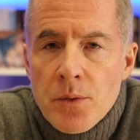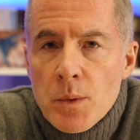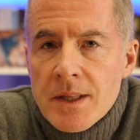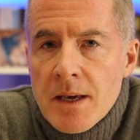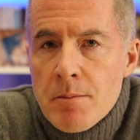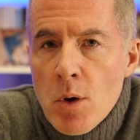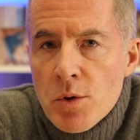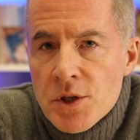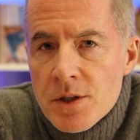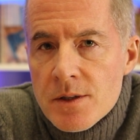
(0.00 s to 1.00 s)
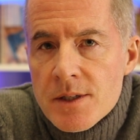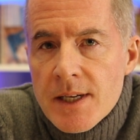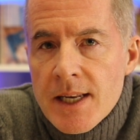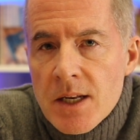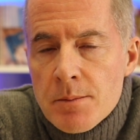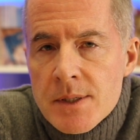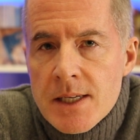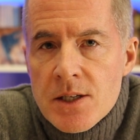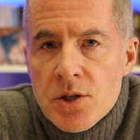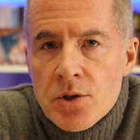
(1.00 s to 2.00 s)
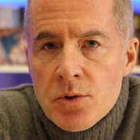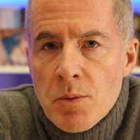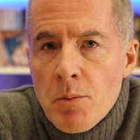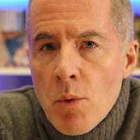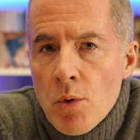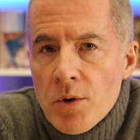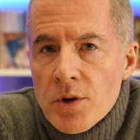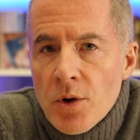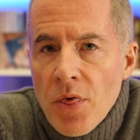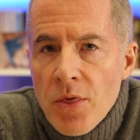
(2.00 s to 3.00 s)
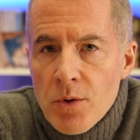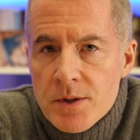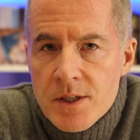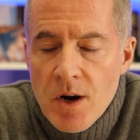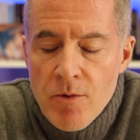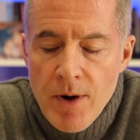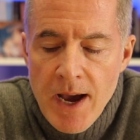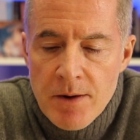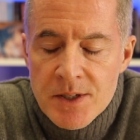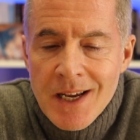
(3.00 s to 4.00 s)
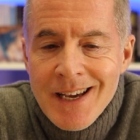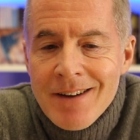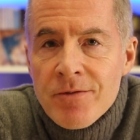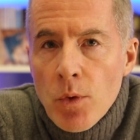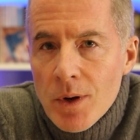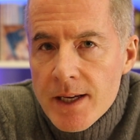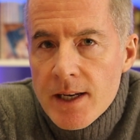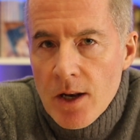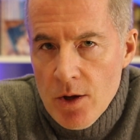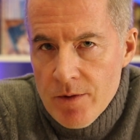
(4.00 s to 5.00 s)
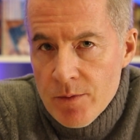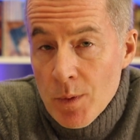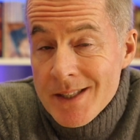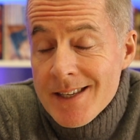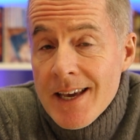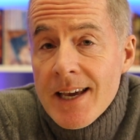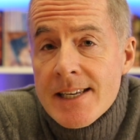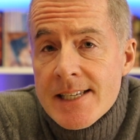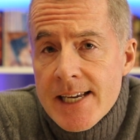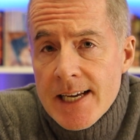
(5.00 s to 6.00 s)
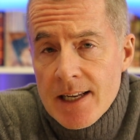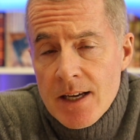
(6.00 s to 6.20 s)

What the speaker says: with the emotions, it comes into more your thoughts around falling in love with, say, a deal,